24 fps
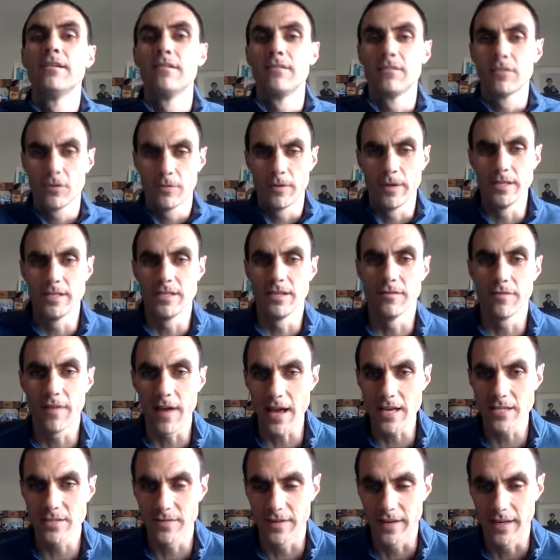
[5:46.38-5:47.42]
Creatine
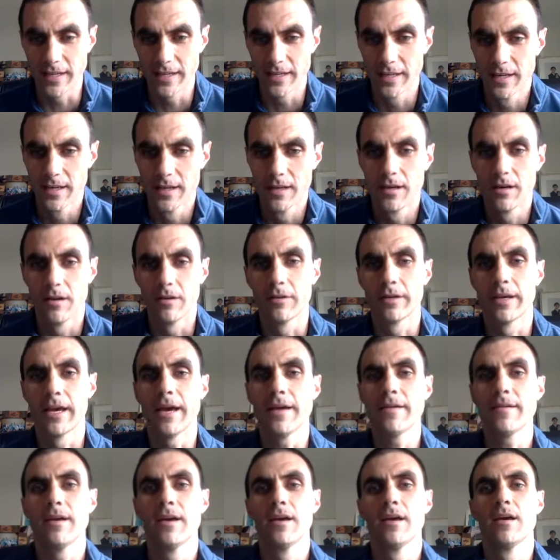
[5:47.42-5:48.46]
phosphate.
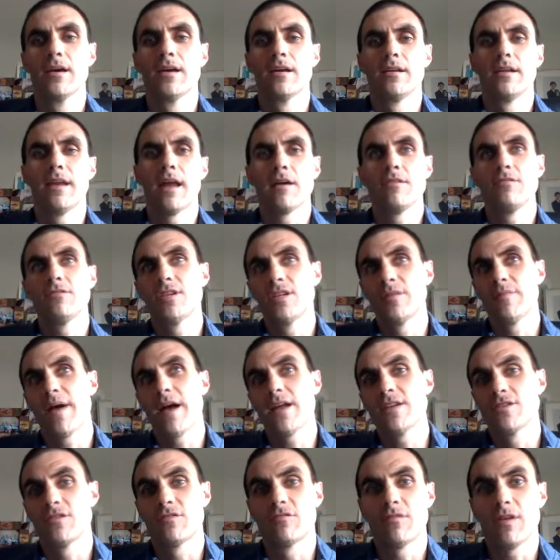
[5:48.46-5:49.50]
Okay, now you can
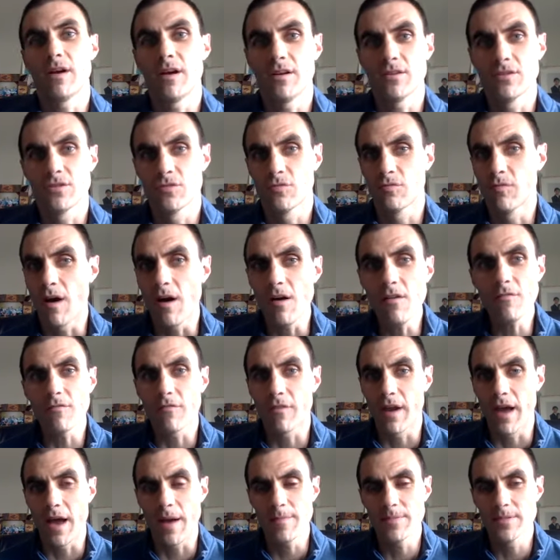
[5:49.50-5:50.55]
imagine 12
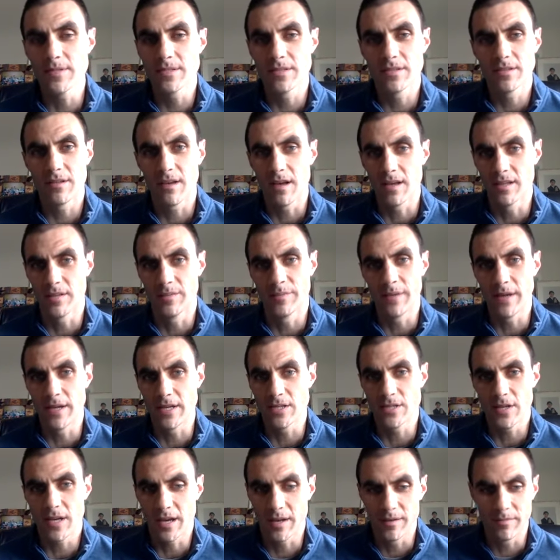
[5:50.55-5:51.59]
reps on the bench
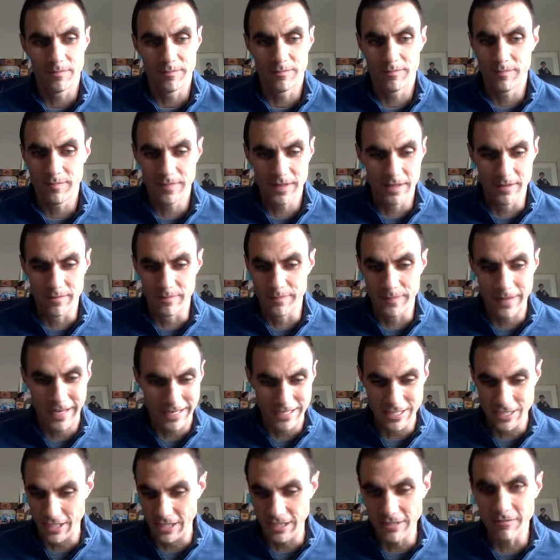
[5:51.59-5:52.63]
in
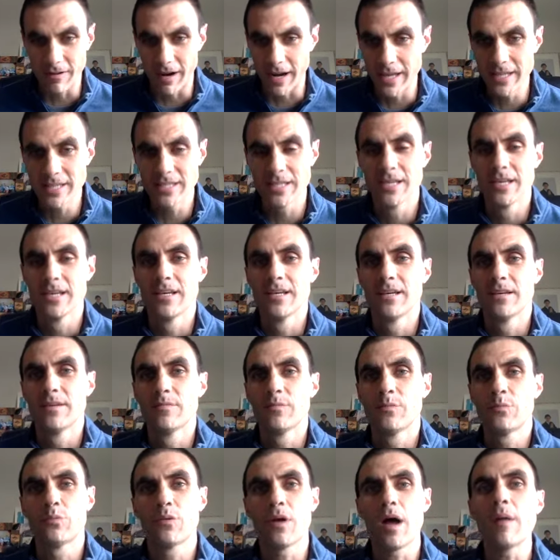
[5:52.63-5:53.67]
benching, right?
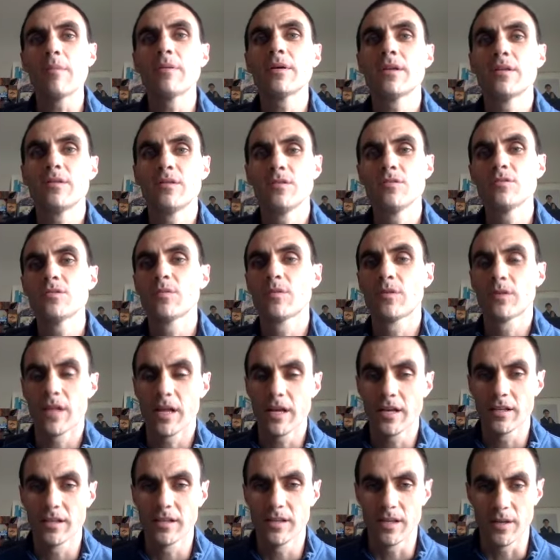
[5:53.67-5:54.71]
Probably going to do some
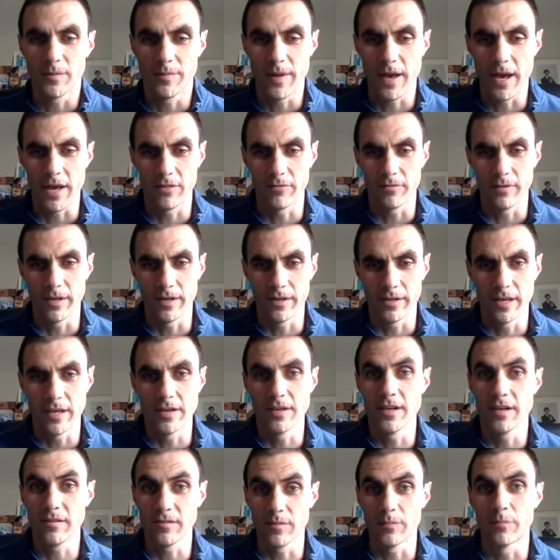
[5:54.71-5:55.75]
glycolytic pathway. Okay, you're going
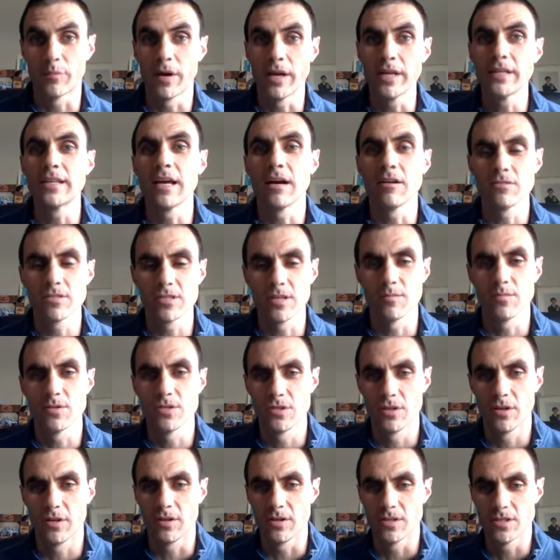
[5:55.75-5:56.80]
to have to break down some
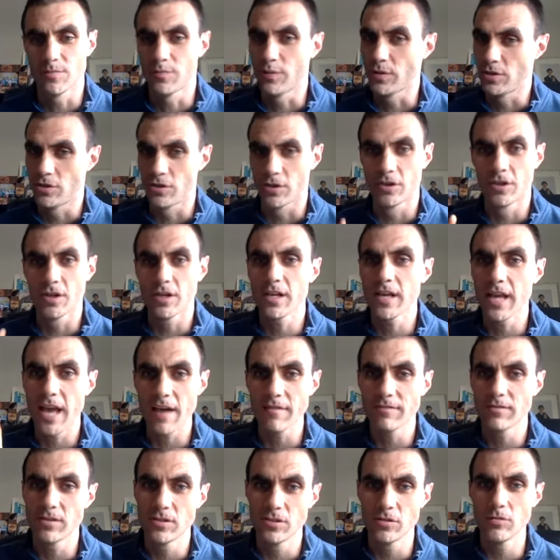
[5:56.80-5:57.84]
sugars, but you're going to have
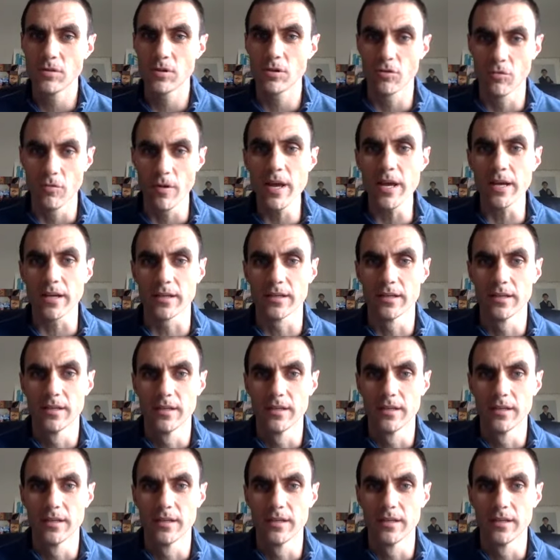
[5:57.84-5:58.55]
to do it quick.